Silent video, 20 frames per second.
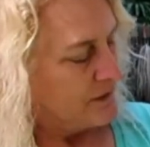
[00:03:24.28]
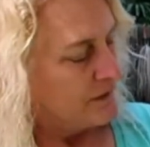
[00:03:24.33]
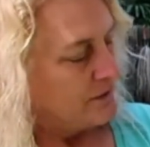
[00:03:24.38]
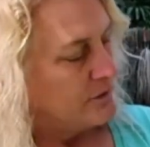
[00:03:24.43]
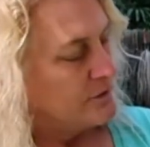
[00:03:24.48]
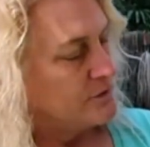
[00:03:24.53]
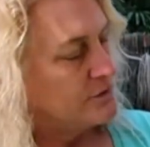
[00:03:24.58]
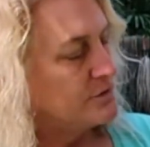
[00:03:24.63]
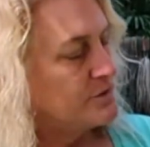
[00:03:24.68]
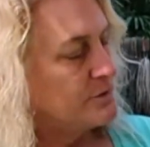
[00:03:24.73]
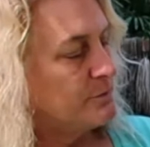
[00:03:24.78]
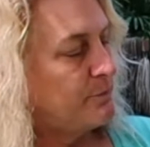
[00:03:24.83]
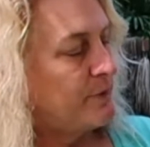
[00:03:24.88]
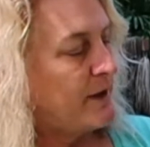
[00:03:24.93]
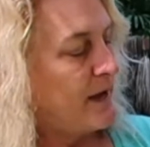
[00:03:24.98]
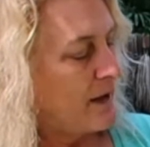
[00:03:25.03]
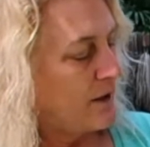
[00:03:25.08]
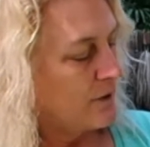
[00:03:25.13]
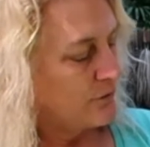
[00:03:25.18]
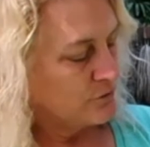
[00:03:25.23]
there's a
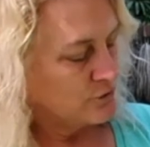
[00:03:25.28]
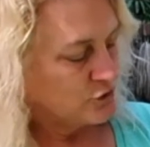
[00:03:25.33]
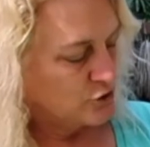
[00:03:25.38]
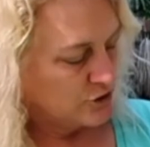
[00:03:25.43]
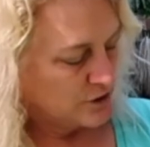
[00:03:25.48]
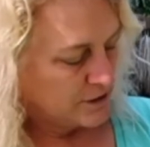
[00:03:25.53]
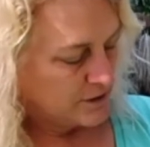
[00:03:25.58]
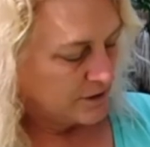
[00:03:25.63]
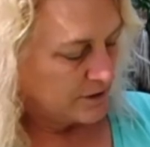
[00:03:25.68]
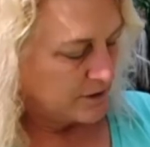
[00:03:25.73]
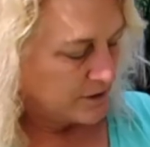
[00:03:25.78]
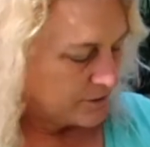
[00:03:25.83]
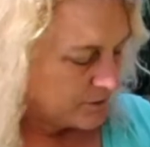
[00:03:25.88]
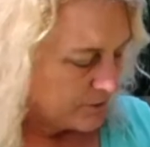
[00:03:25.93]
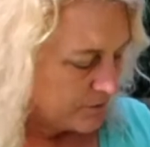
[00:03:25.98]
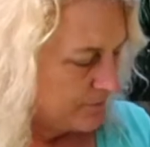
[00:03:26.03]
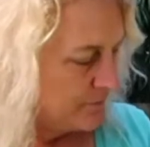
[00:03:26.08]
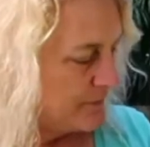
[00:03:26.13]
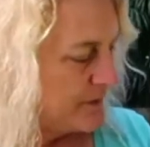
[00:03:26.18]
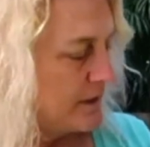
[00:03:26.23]
pouch in
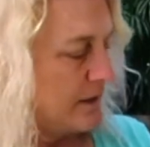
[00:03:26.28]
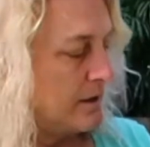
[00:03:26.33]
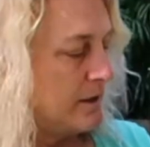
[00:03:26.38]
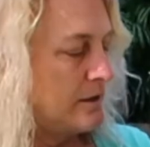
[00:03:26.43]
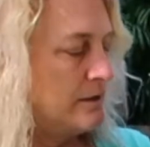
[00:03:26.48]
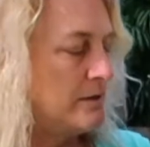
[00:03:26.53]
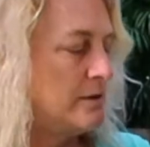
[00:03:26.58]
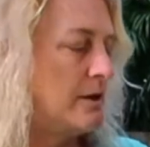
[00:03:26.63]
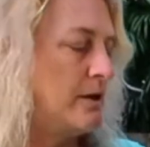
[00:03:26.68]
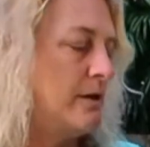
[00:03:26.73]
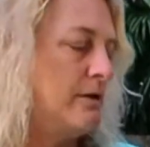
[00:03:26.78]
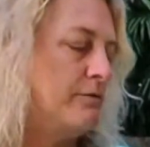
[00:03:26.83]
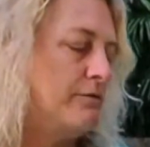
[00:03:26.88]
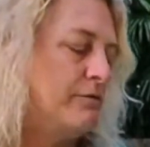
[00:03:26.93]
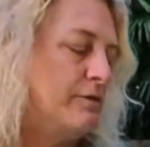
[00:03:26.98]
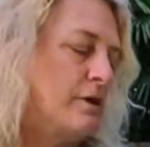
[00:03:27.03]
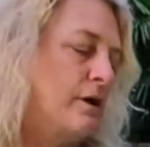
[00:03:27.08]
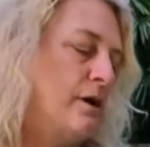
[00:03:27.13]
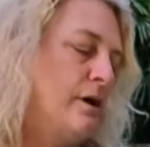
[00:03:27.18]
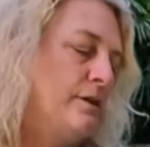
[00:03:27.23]
here, and I have
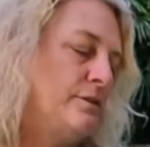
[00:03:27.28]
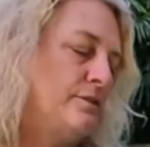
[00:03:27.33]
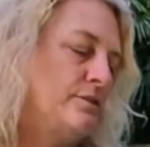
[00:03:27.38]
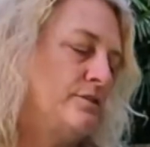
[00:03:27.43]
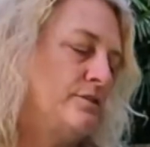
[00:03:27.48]
got